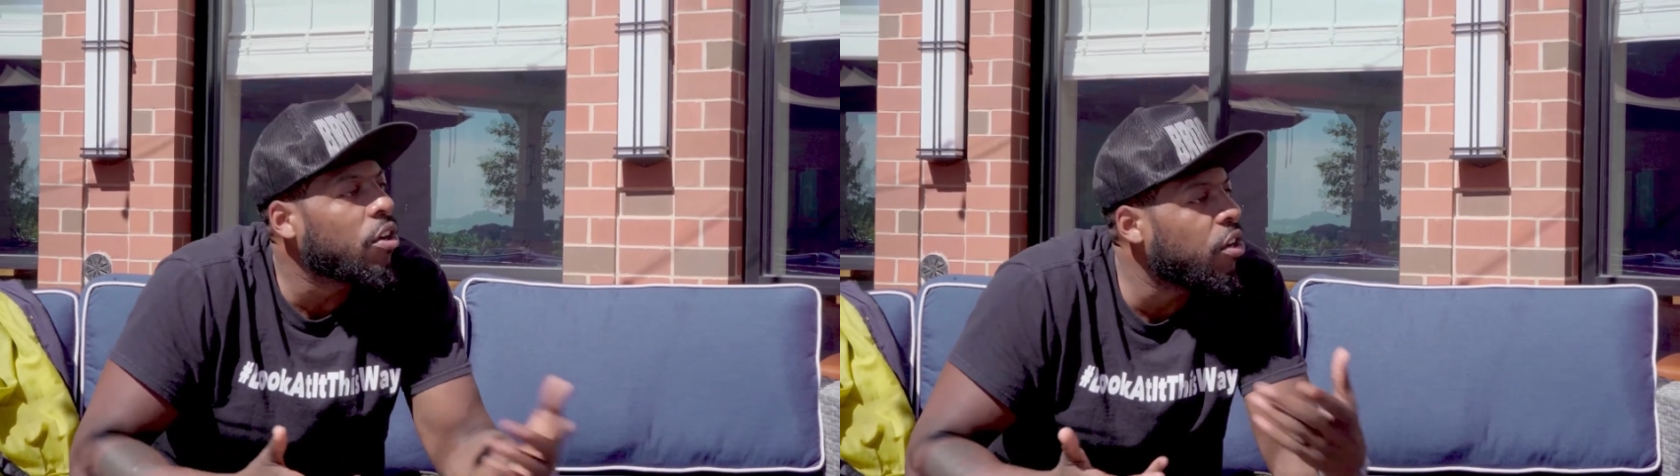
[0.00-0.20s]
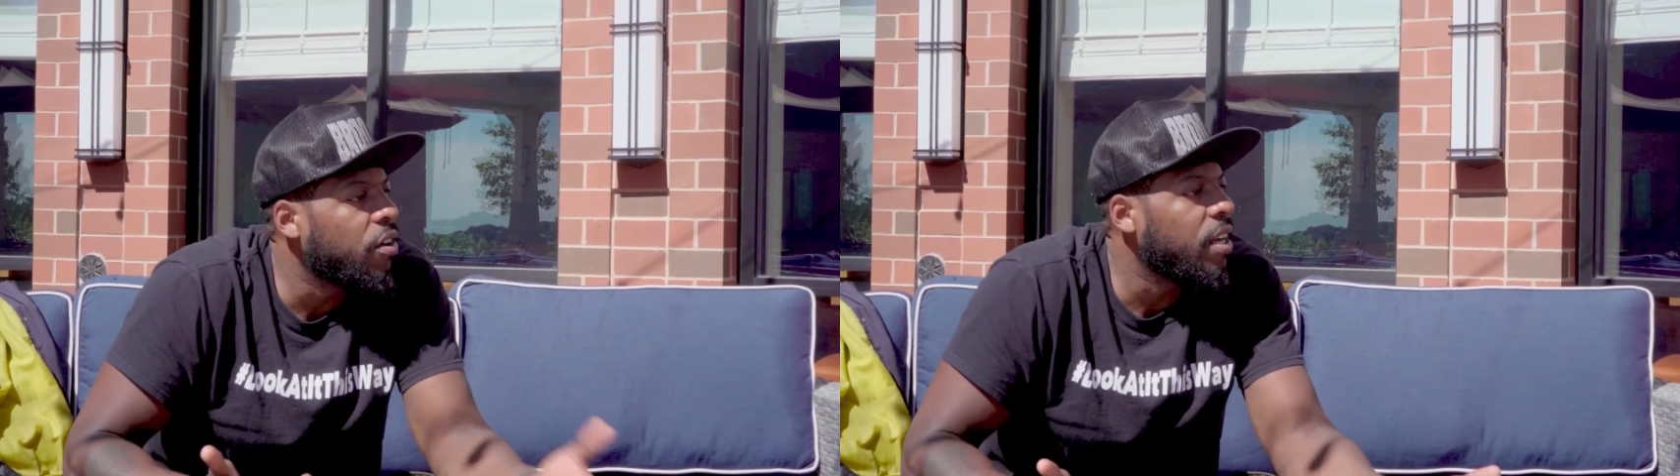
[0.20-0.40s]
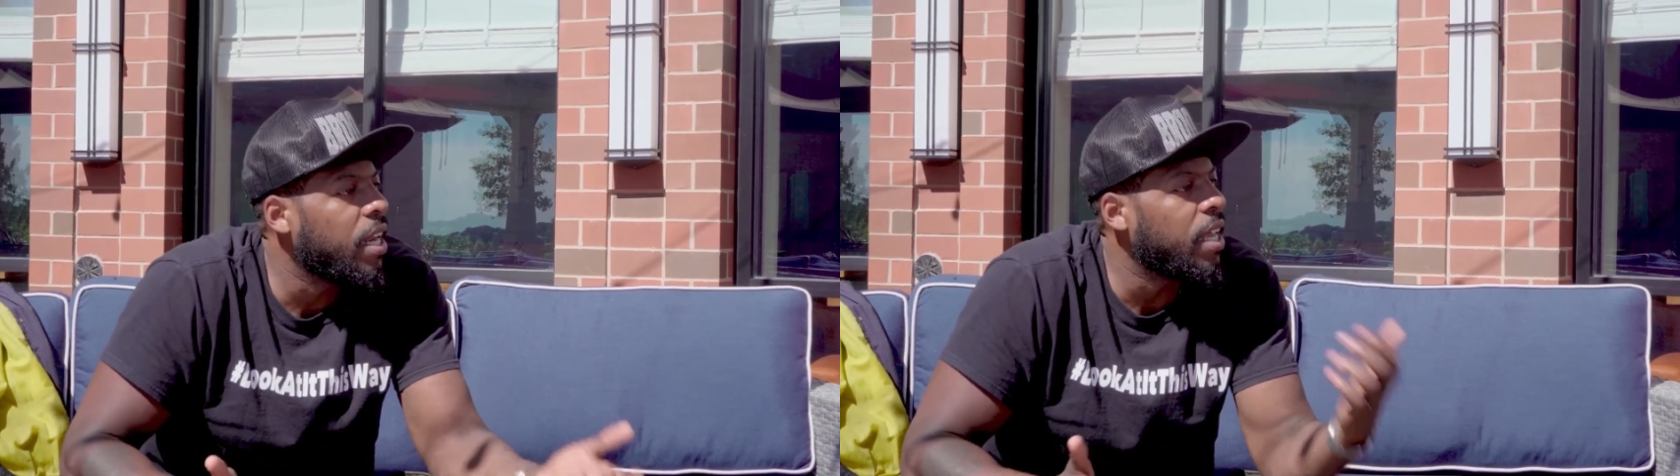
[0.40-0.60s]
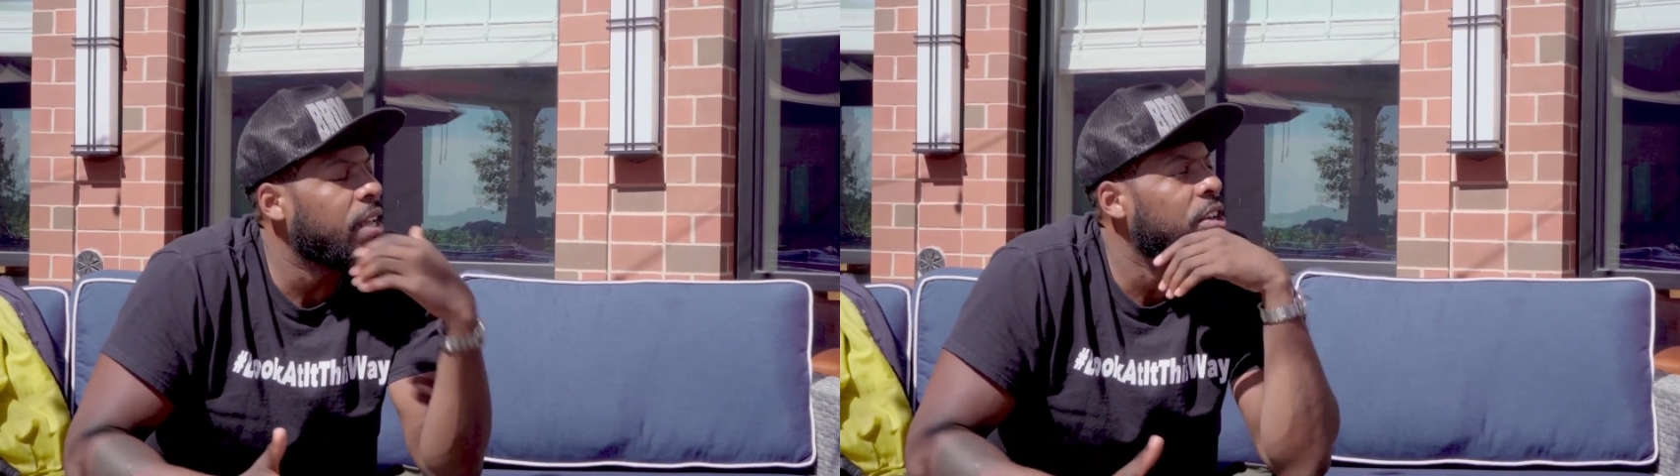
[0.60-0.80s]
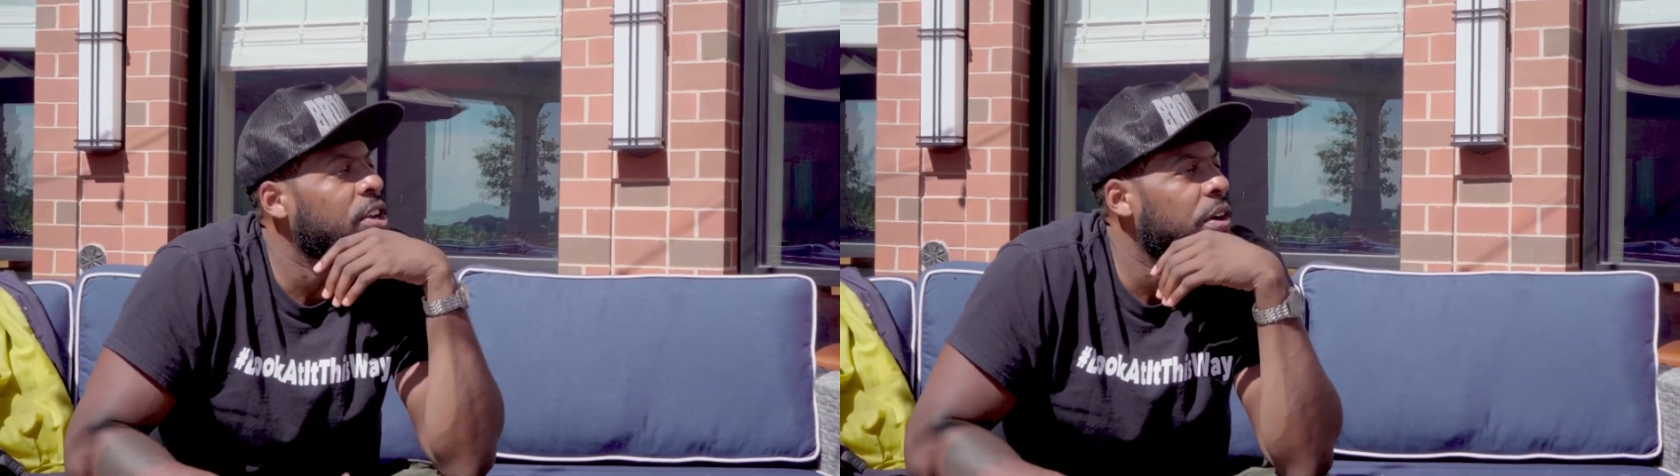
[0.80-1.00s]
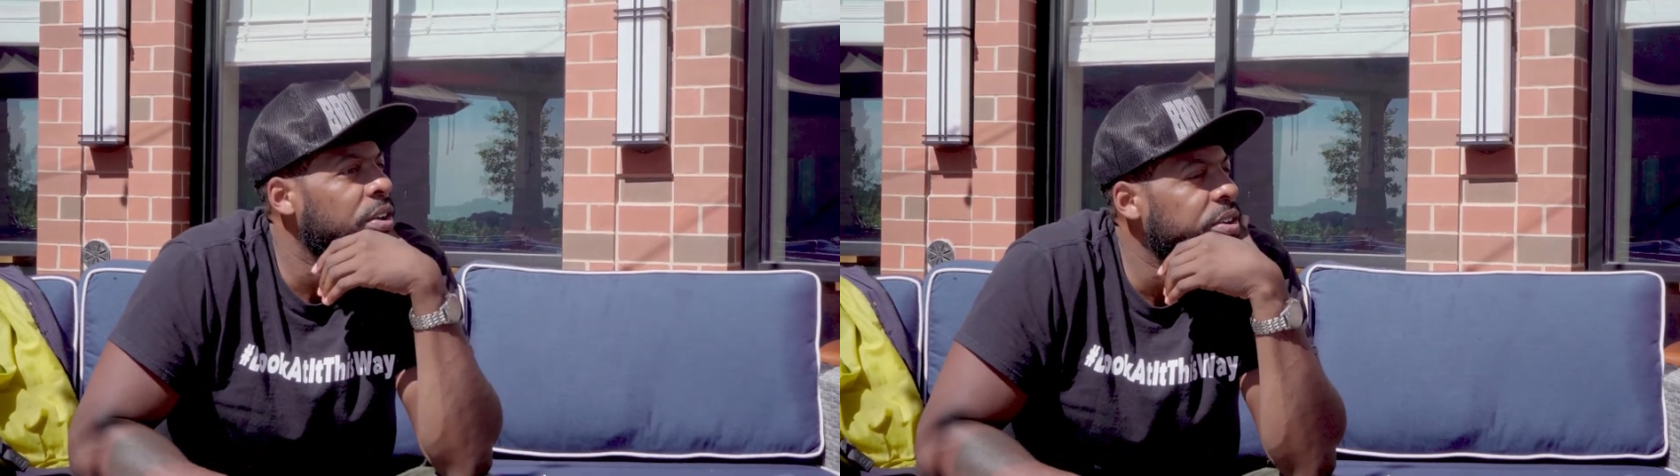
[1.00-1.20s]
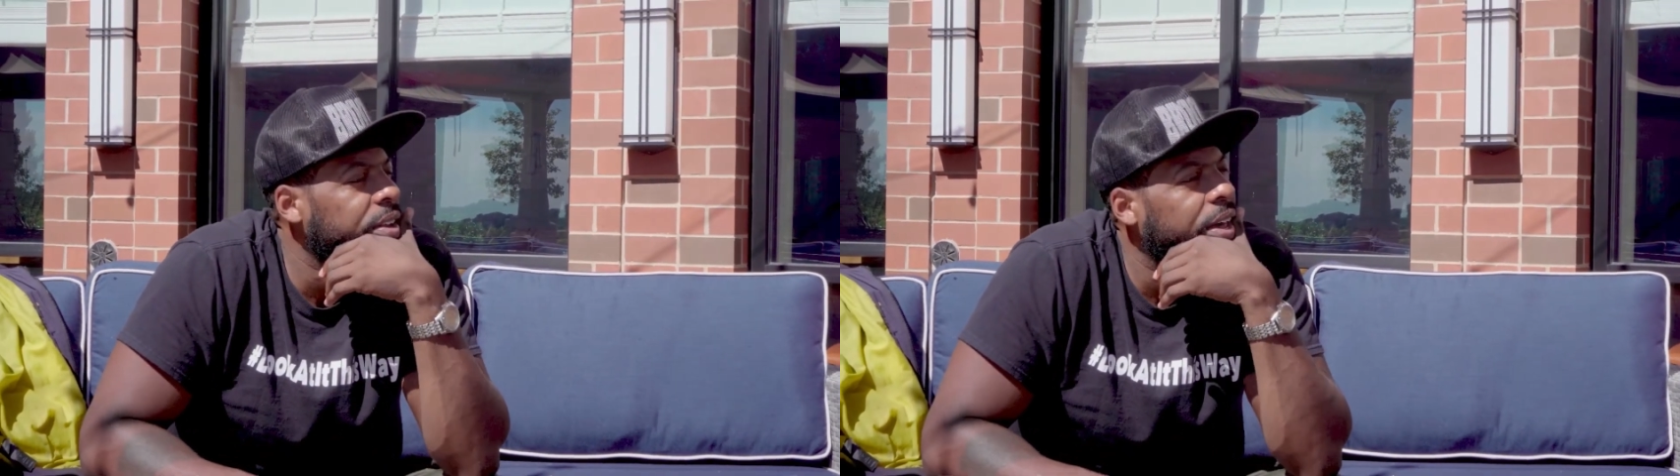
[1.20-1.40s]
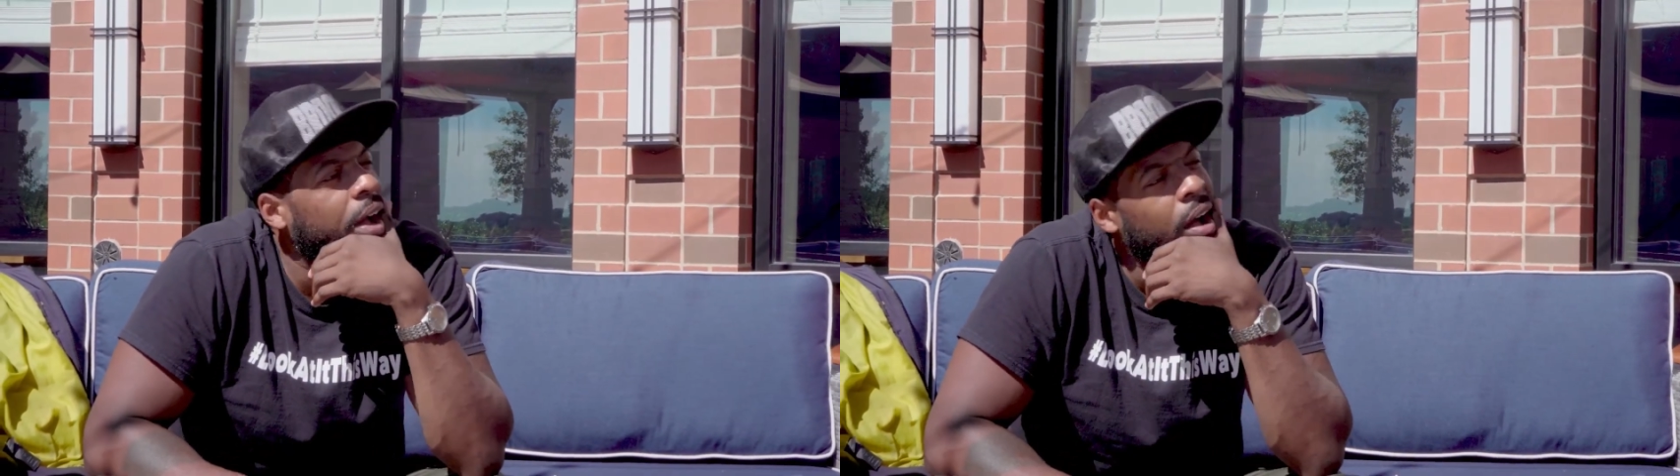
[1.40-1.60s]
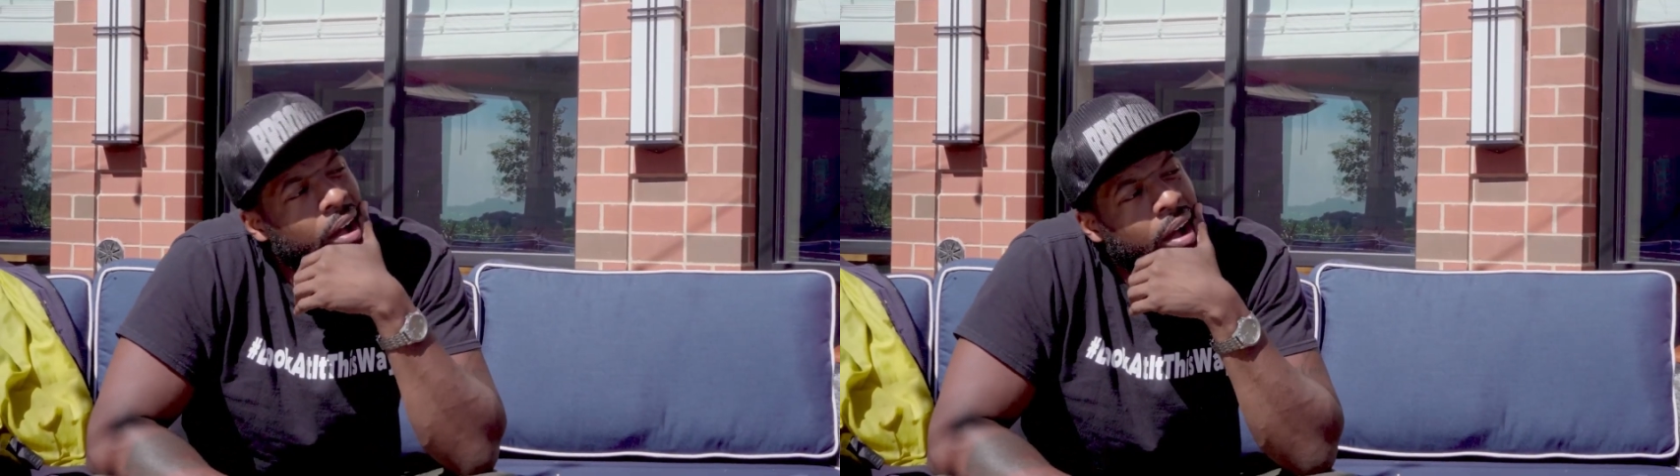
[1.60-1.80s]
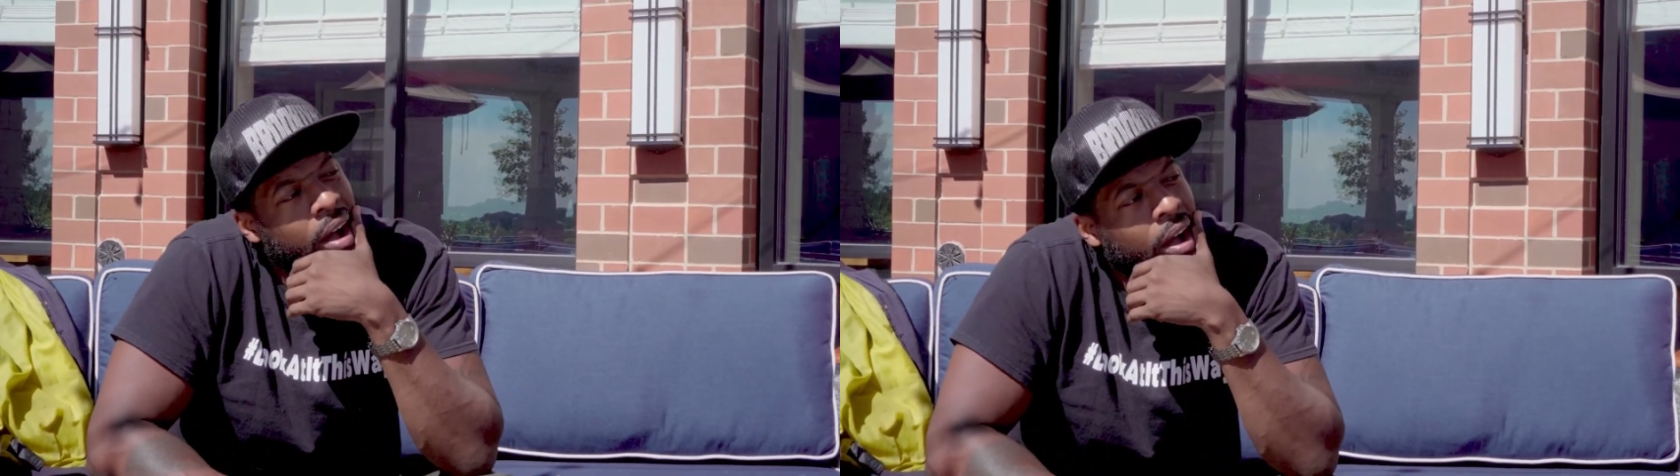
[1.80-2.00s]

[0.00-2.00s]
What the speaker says: you're an idiot, and you go like, huh.